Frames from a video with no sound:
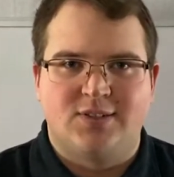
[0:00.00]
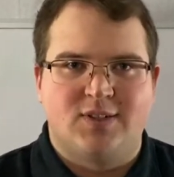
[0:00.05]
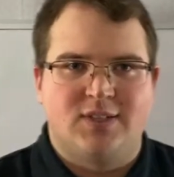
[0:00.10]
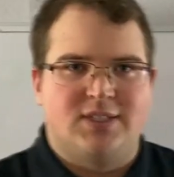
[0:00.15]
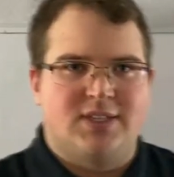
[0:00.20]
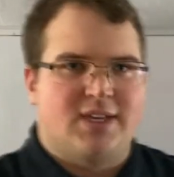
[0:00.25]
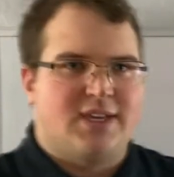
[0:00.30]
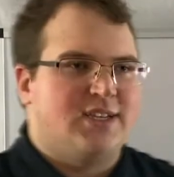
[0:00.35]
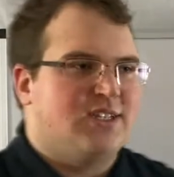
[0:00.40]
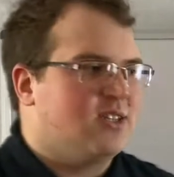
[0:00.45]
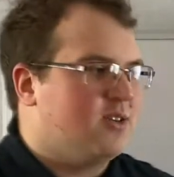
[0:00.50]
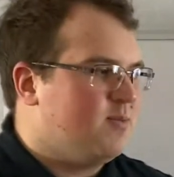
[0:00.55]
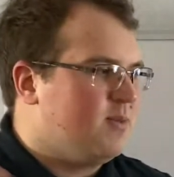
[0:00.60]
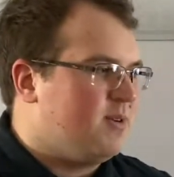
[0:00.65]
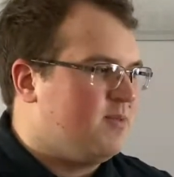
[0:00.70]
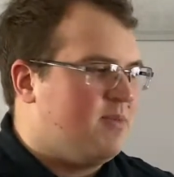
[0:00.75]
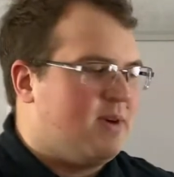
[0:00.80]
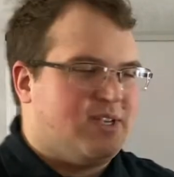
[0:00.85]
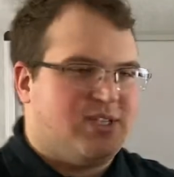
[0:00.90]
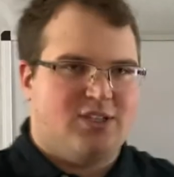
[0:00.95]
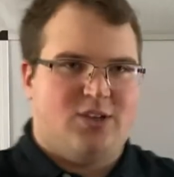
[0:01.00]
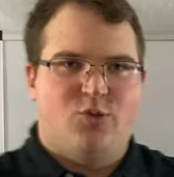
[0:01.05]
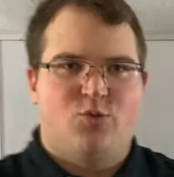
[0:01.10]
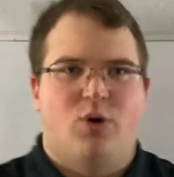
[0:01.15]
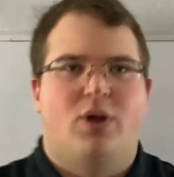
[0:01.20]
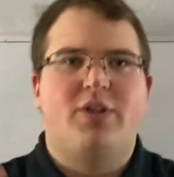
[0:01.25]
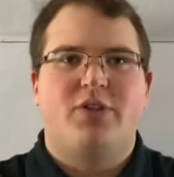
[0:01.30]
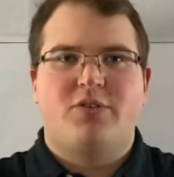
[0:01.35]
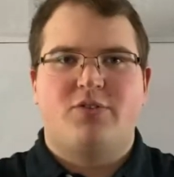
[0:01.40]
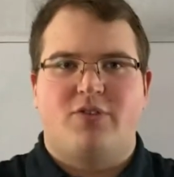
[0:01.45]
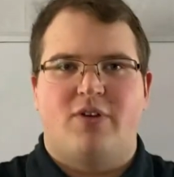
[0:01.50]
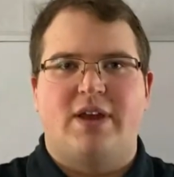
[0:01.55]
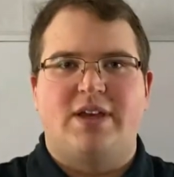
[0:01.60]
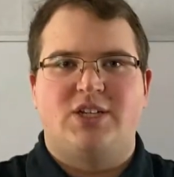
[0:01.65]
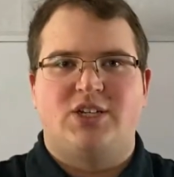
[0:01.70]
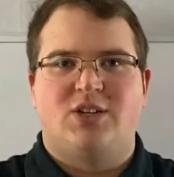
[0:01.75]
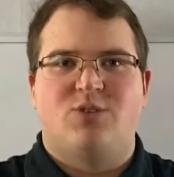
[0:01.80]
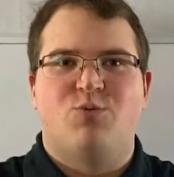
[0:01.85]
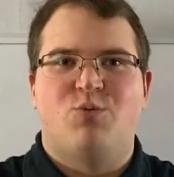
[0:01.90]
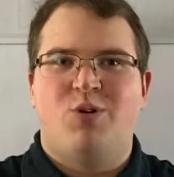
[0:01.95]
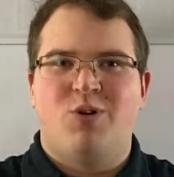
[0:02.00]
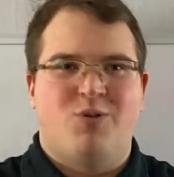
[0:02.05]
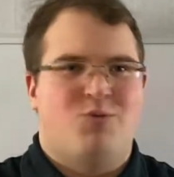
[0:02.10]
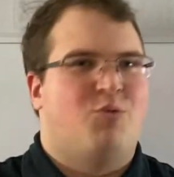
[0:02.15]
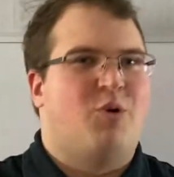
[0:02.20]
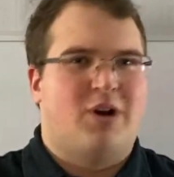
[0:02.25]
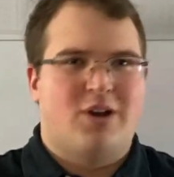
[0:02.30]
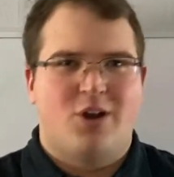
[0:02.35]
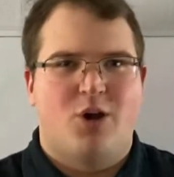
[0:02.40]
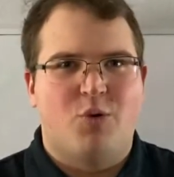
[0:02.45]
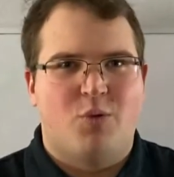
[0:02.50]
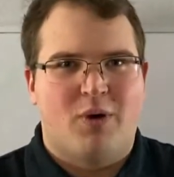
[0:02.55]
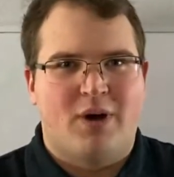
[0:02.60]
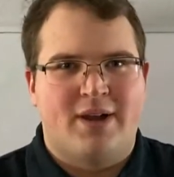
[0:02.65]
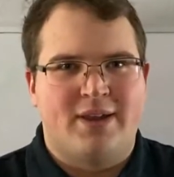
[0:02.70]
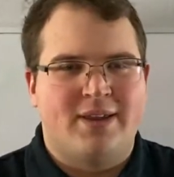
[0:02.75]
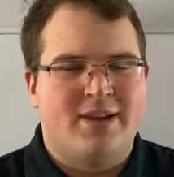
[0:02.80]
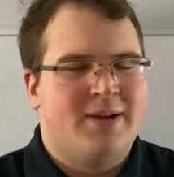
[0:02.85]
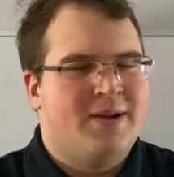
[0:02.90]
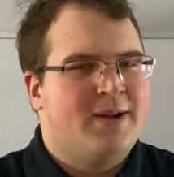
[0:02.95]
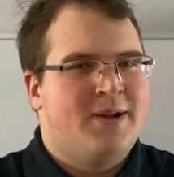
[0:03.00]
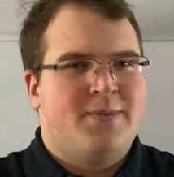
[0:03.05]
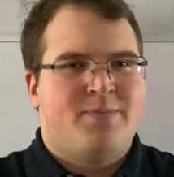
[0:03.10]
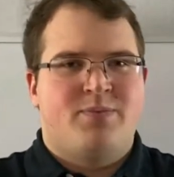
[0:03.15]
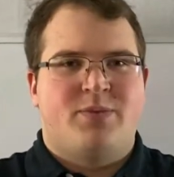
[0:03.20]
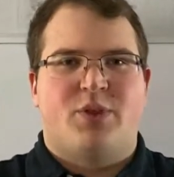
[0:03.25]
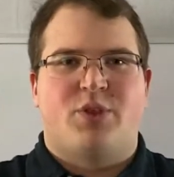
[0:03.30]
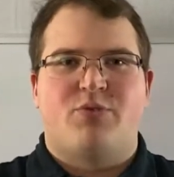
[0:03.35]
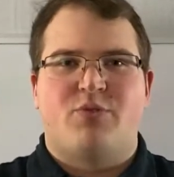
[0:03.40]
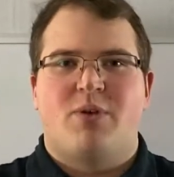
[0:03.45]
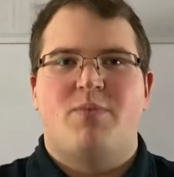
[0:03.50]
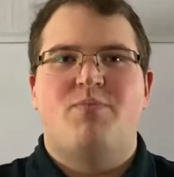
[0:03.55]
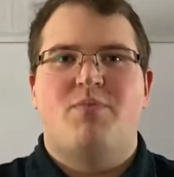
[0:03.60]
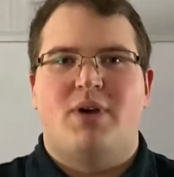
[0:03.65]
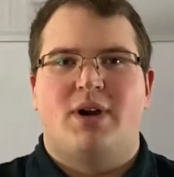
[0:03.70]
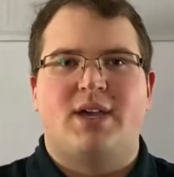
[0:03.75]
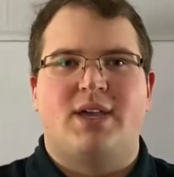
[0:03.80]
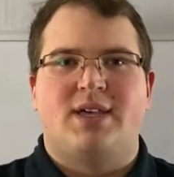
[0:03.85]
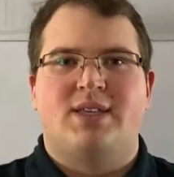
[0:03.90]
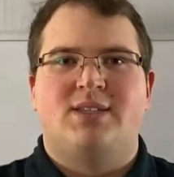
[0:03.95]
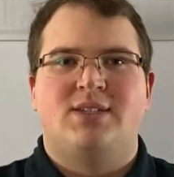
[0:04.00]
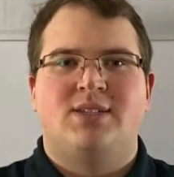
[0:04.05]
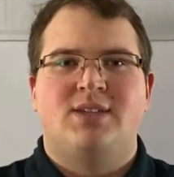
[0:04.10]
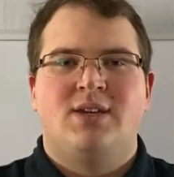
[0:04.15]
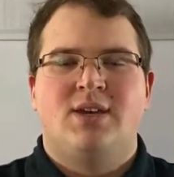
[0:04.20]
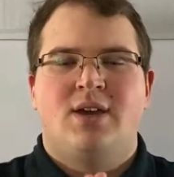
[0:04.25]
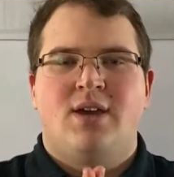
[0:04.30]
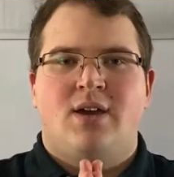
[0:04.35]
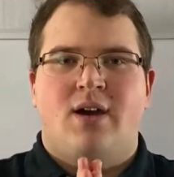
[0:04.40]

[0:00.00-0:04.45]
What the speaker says: So today's going to be basically wealth creation 101, the 3 buckets.